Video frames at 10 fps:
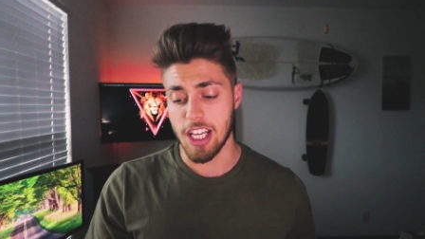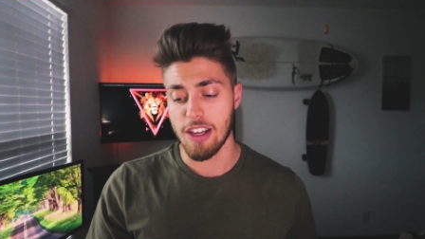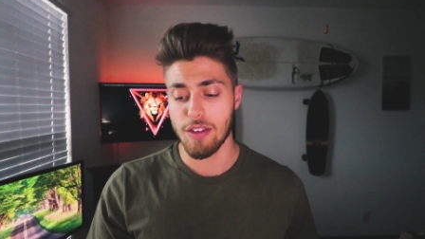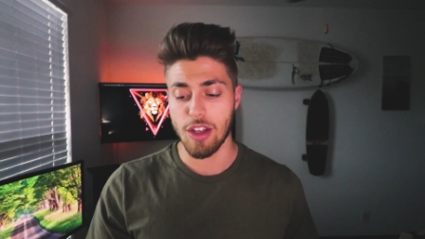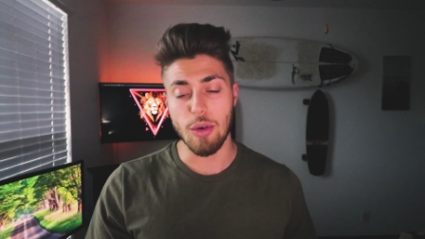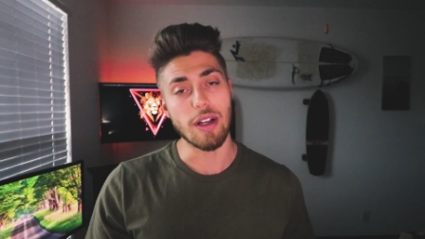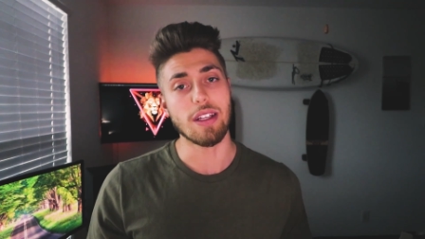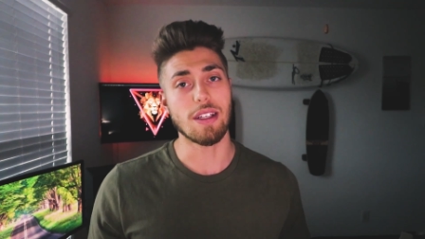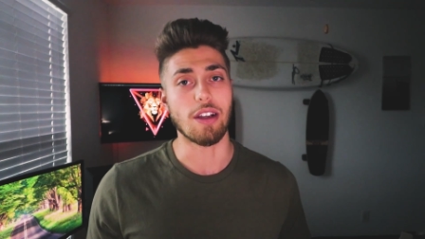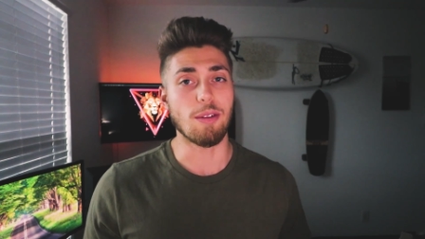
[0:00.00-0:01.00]
Even though it
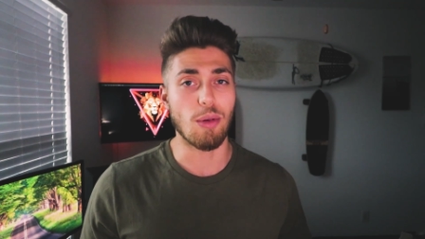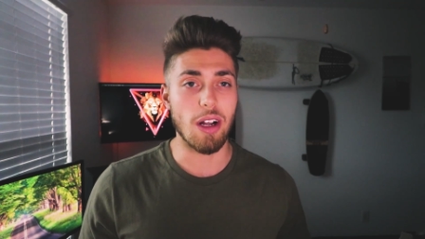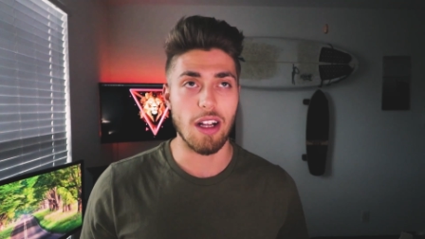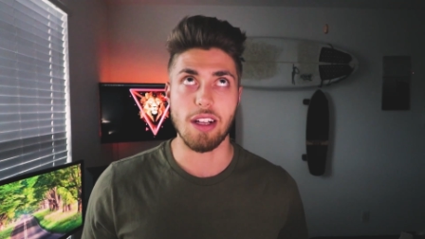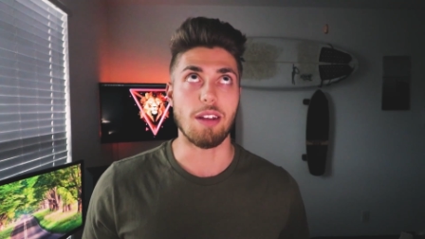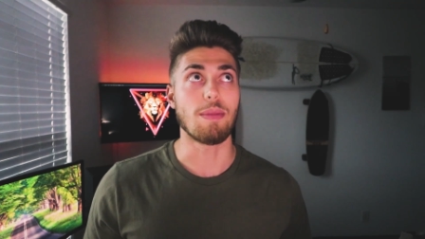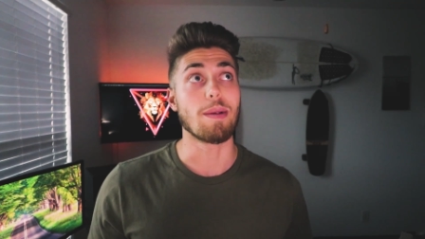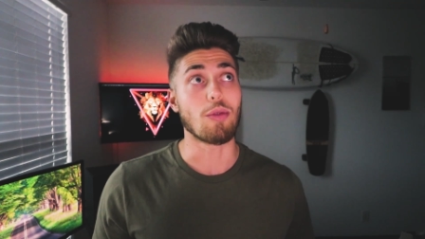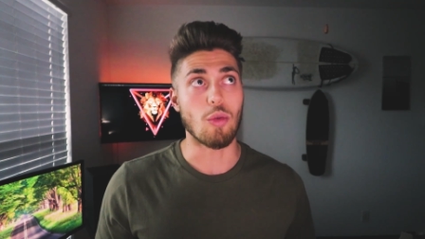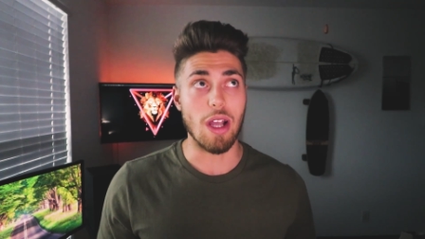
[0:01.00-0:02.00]
is a good product and
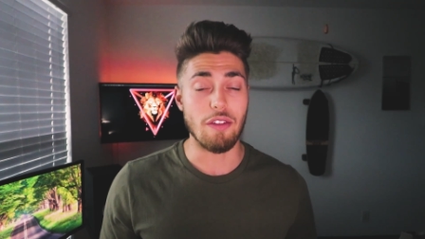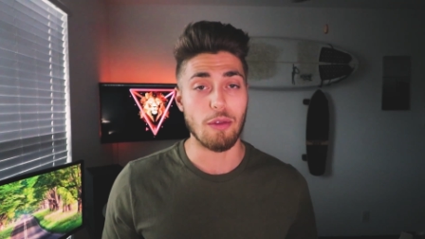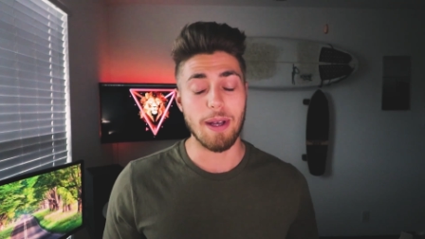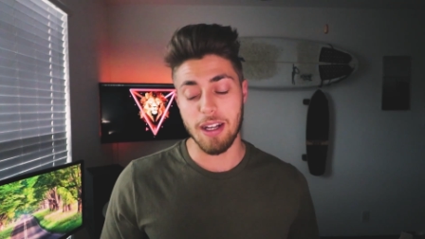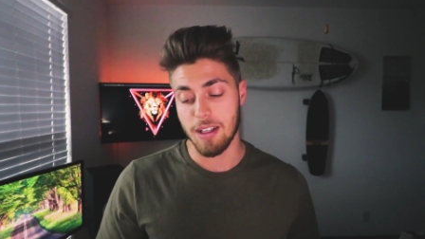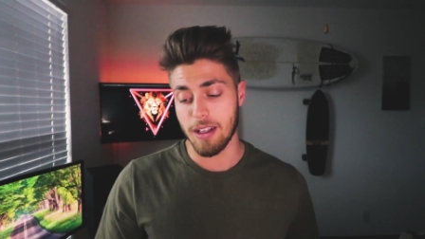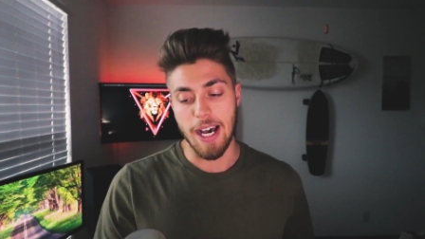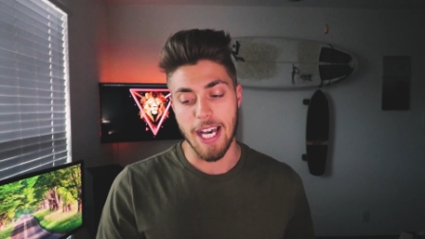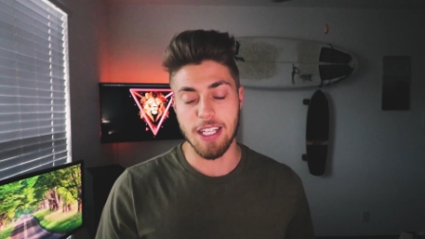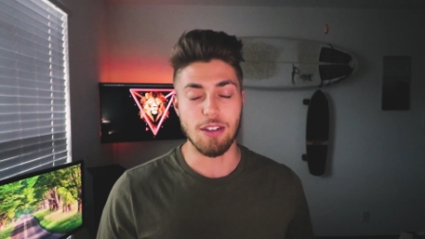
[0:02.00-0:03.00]
people rave about it,
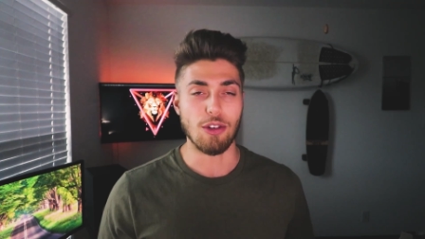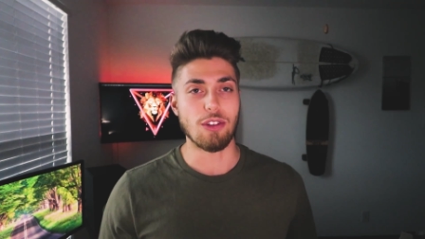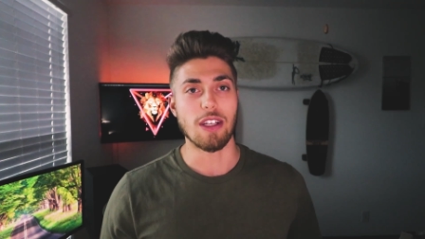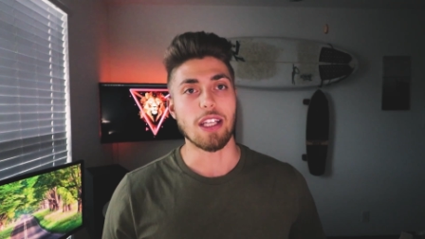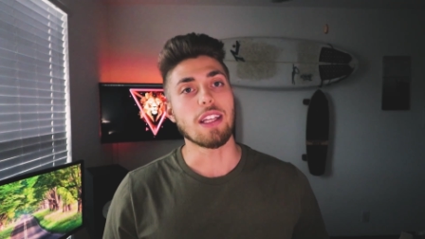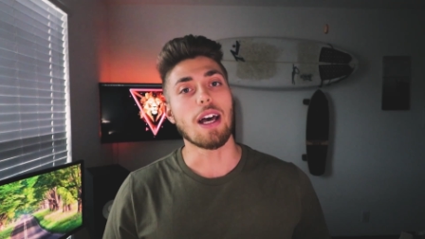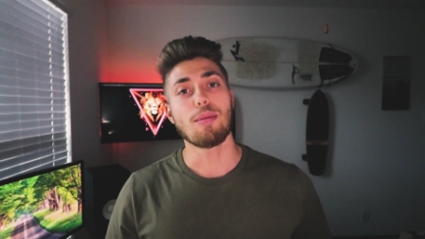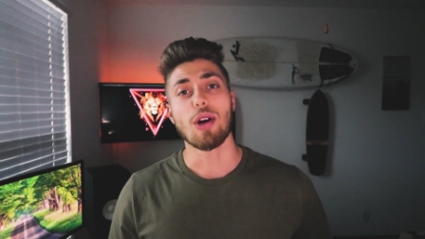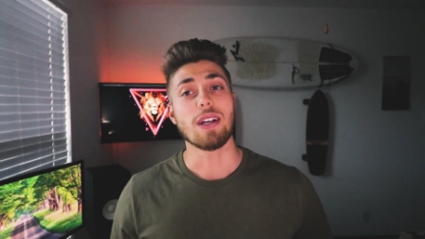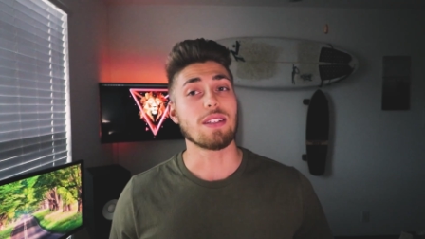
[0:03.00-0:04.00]
I don't think
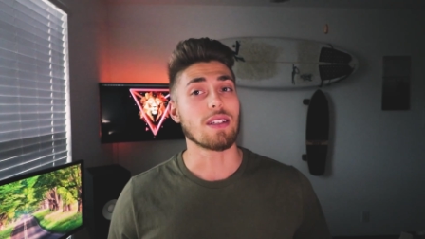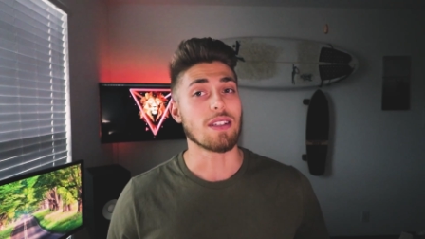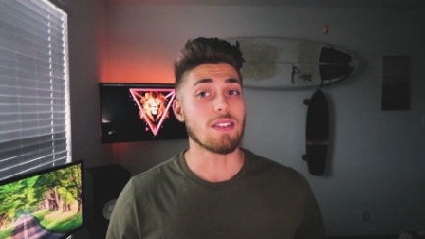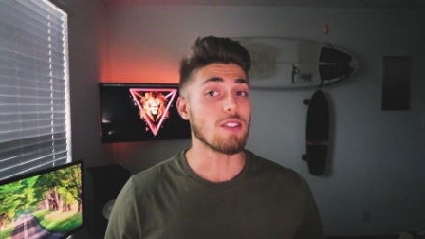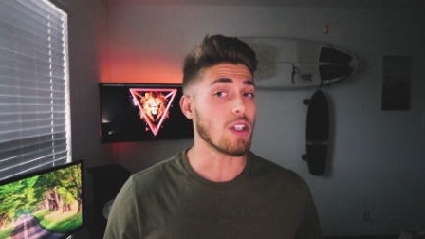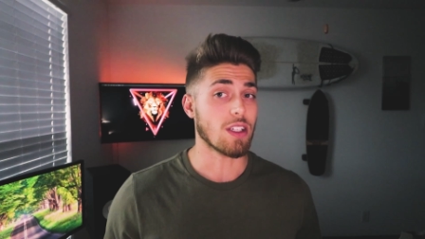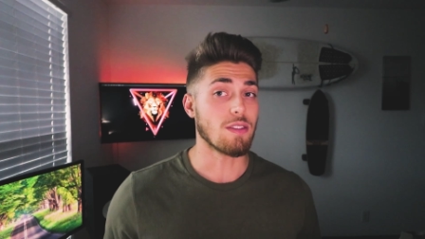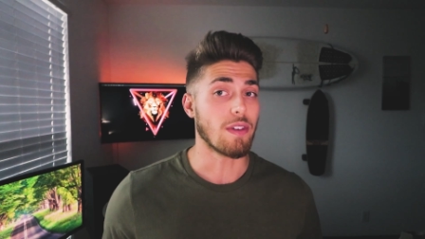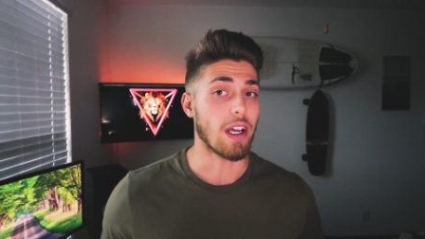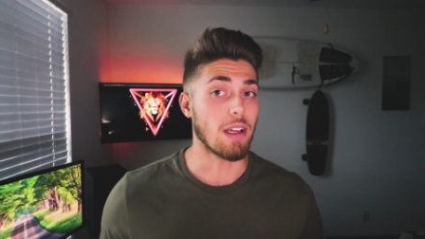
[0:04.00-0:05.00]
that price is
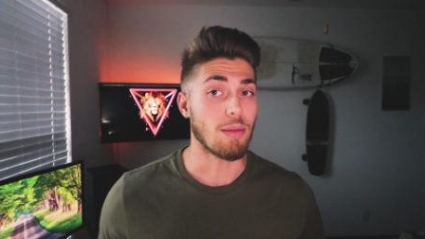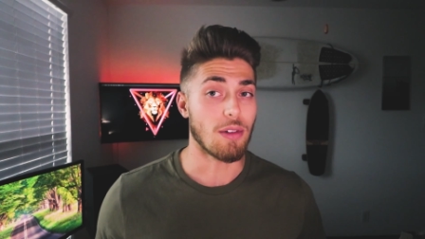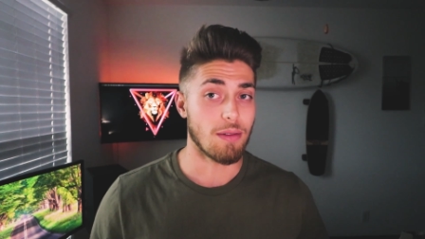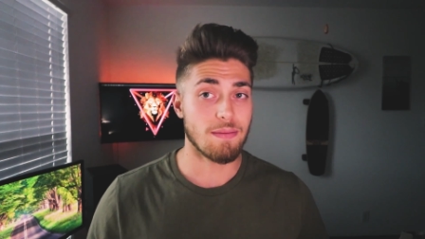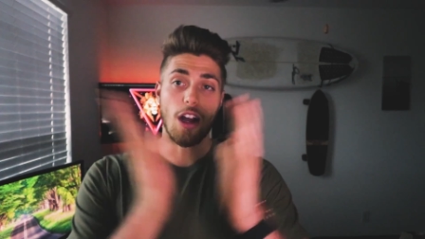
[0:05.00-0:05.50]
justifiable.